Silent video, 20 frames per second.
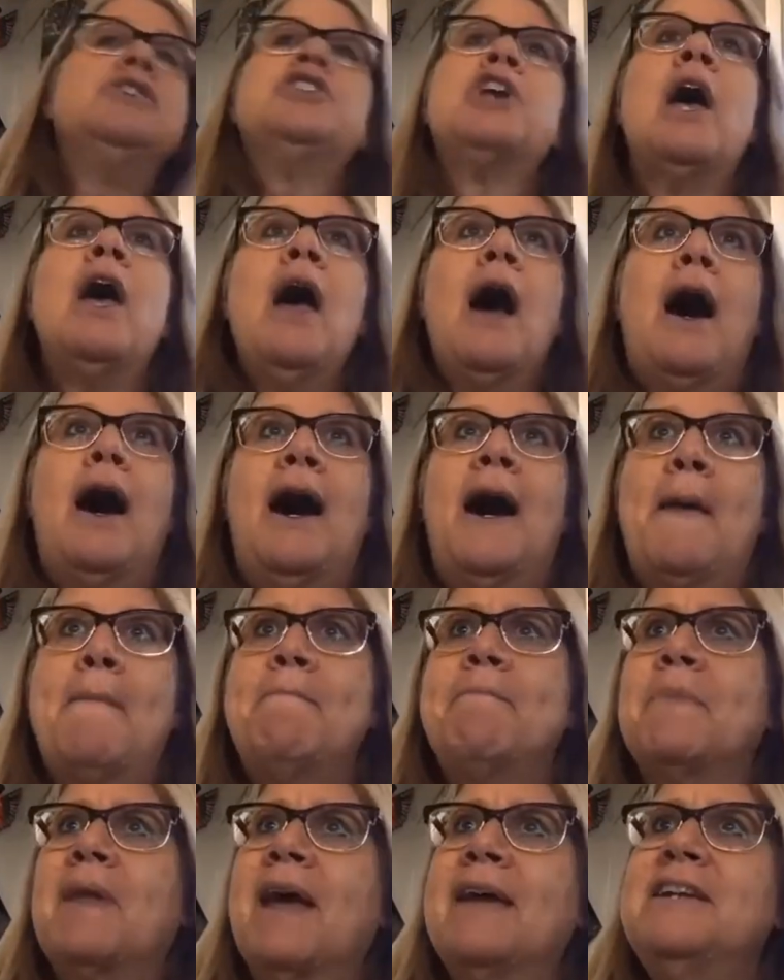And
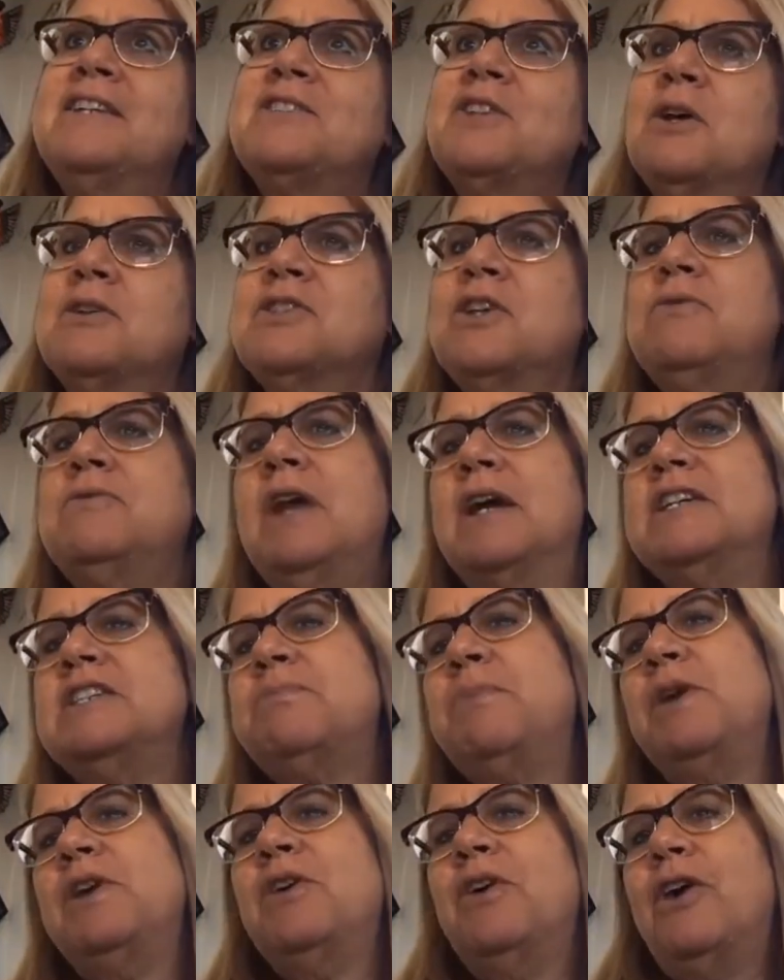it's also nice
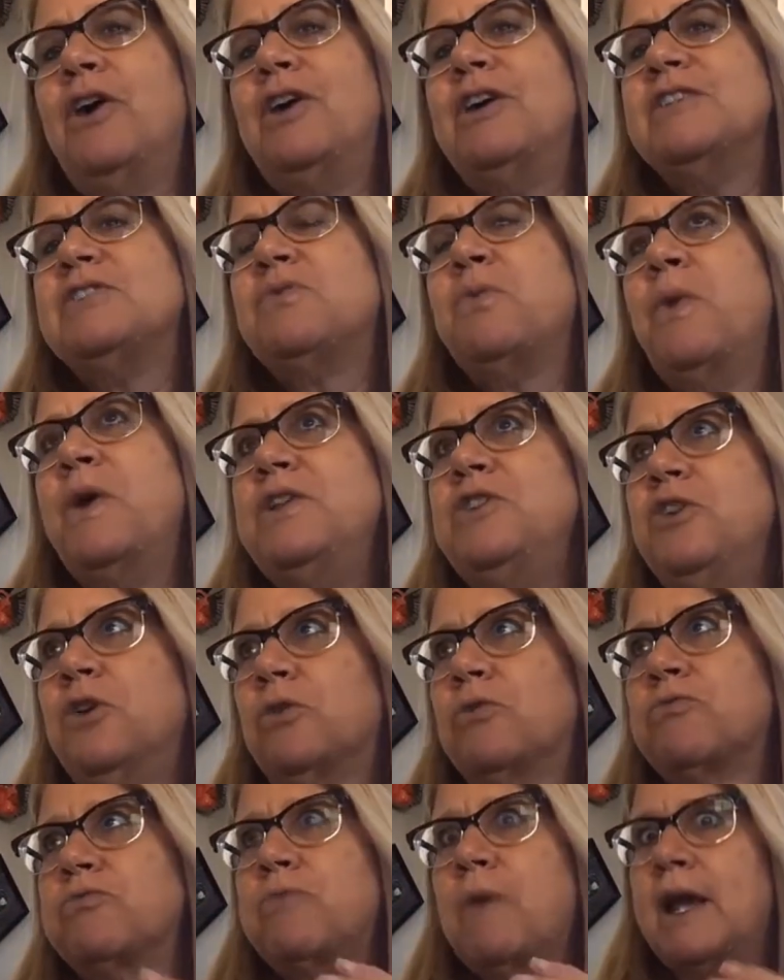because when you're
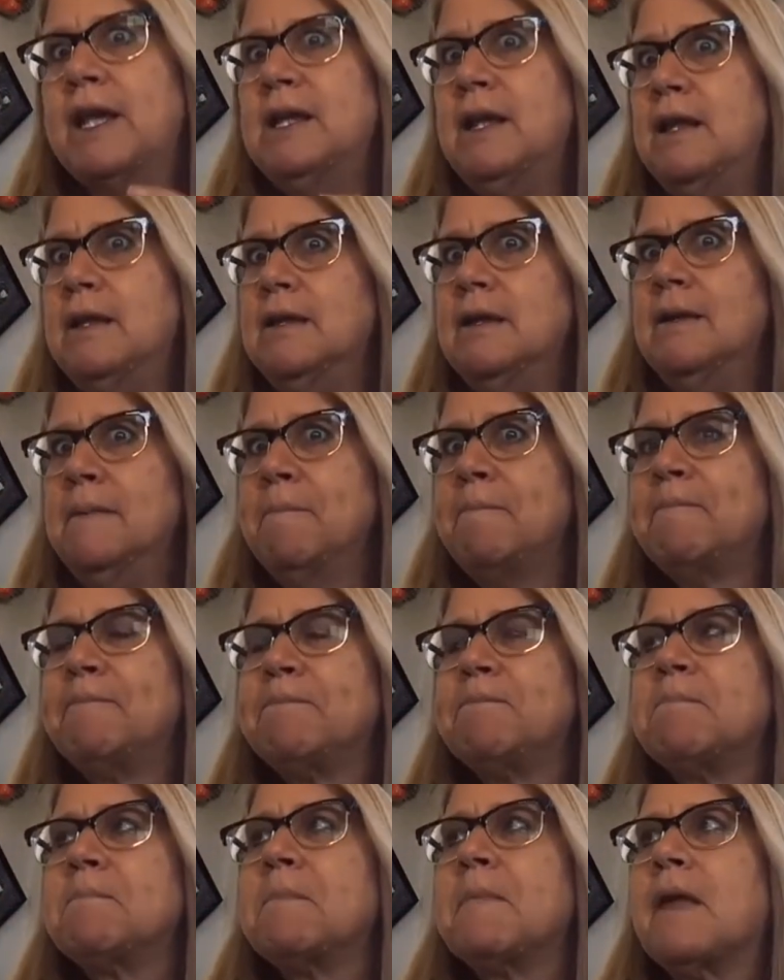writing,
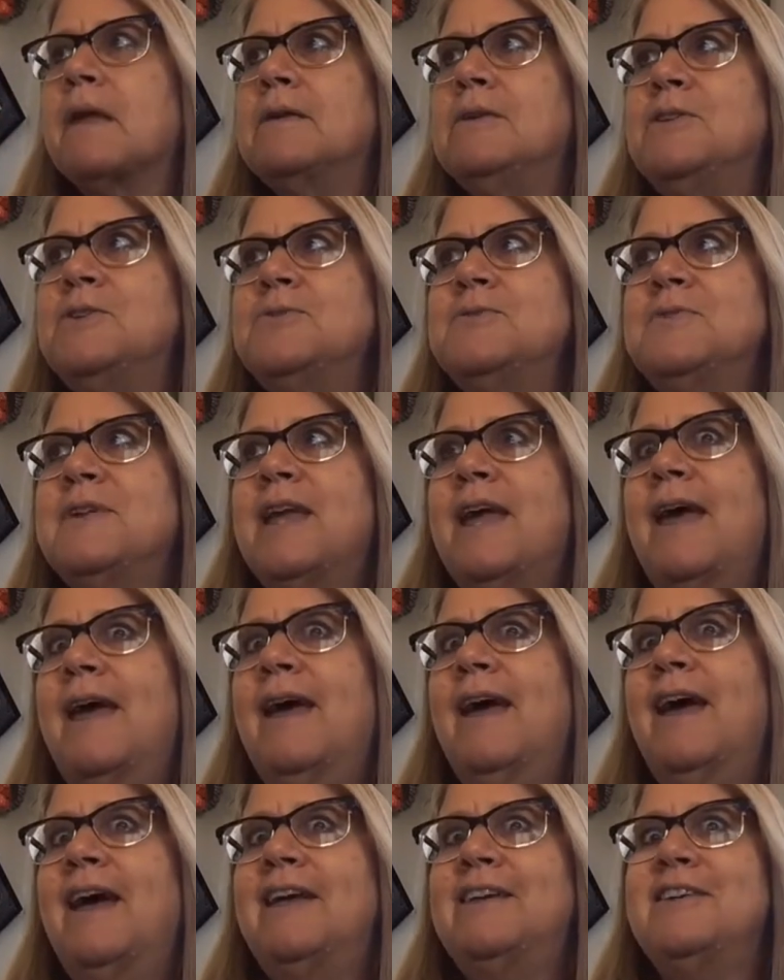you can